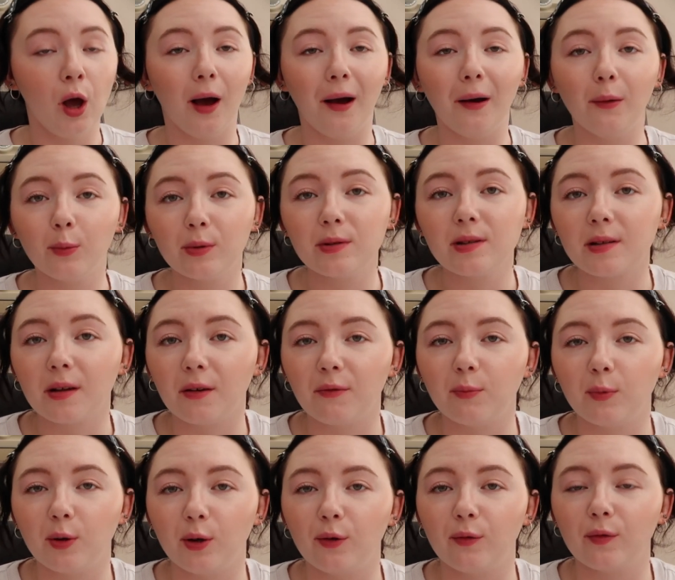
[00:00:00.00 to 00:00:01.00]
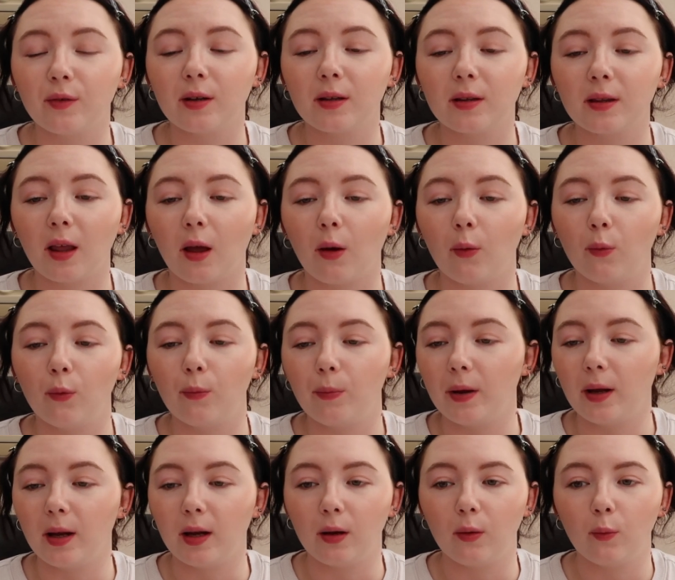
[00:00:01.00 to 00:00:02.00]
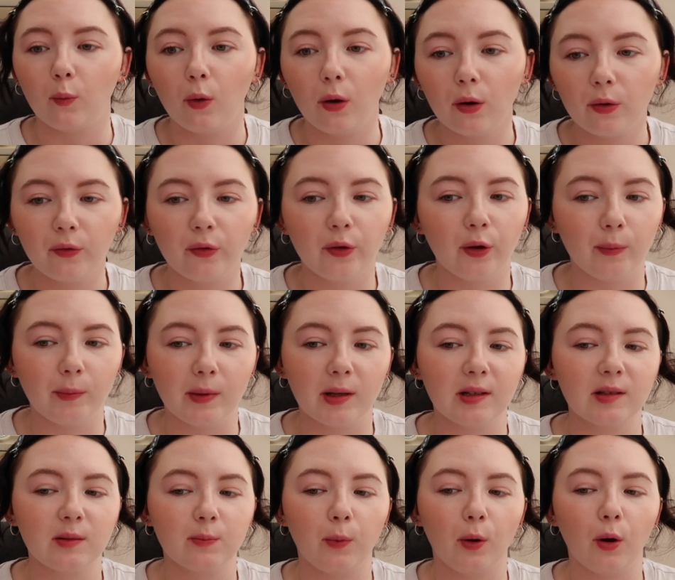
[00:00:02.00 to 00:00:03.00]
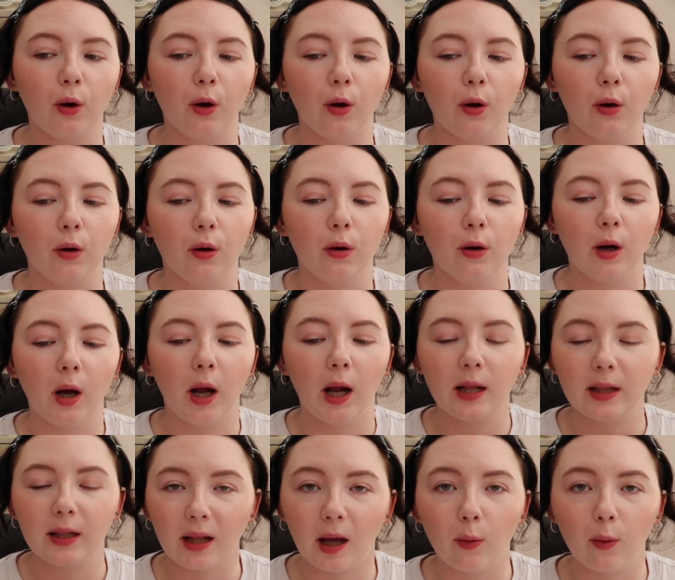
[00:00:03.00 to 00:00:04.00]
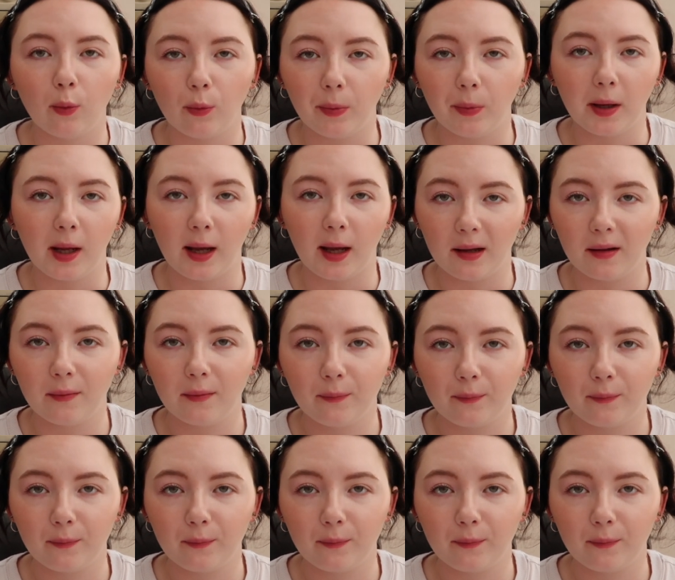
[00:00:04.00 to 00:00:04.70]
once I've moved, there will be one filming spot and that will be it.